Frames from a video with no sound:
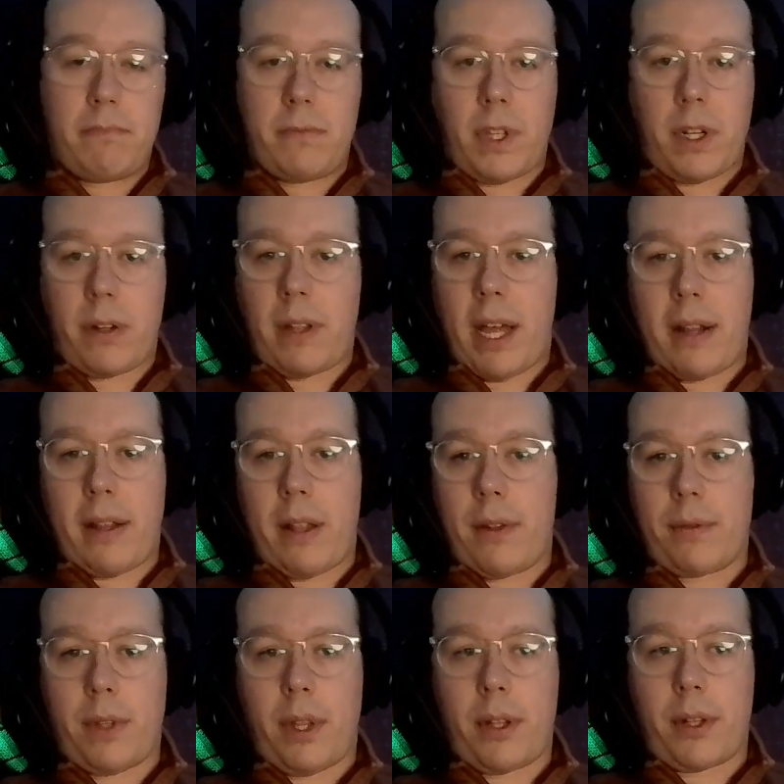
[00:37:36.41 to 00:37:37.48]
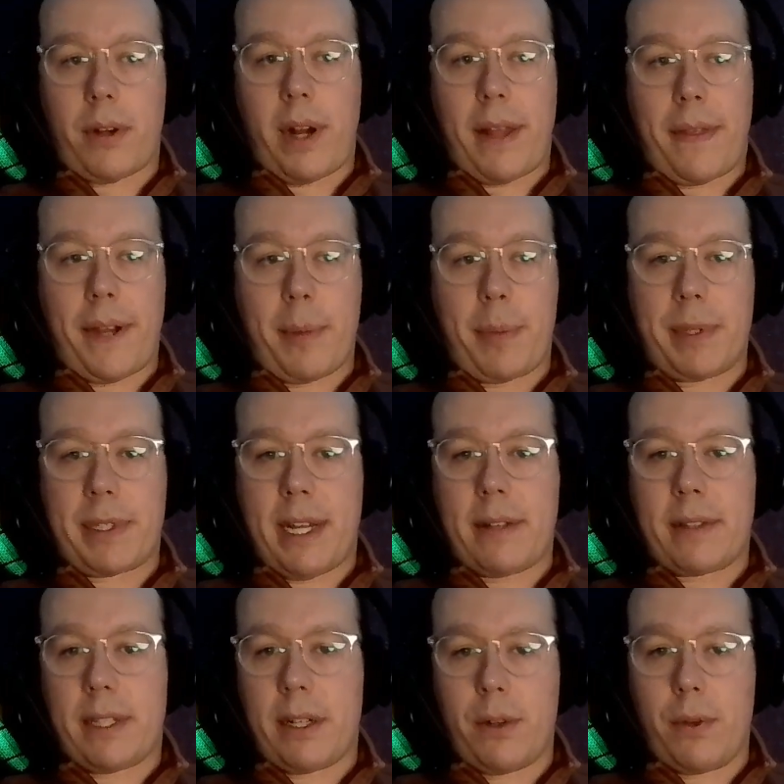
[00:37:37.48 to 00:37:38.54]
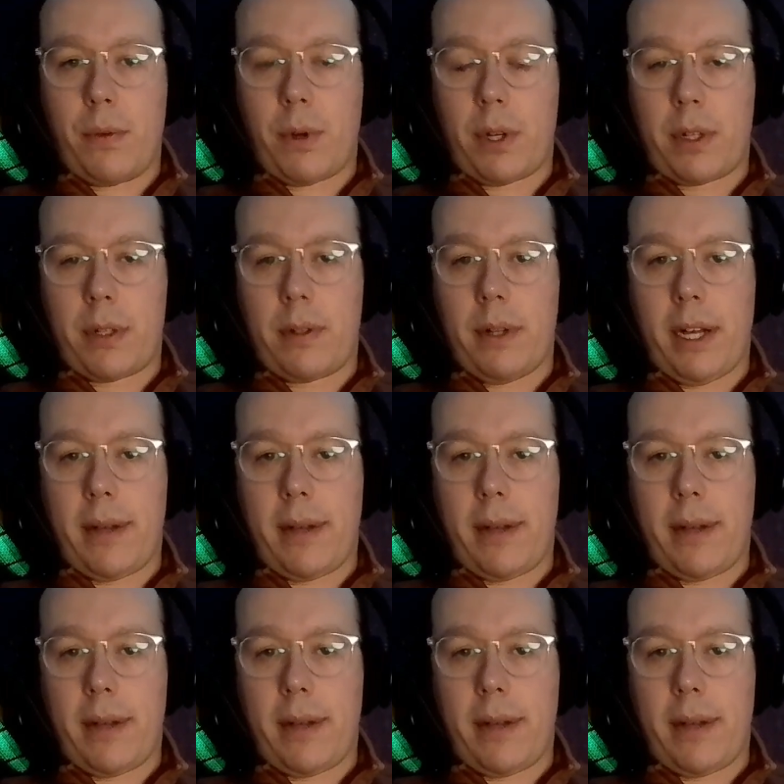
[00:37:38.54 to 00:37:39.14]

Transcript: There are a lot of other great therapists out there who work.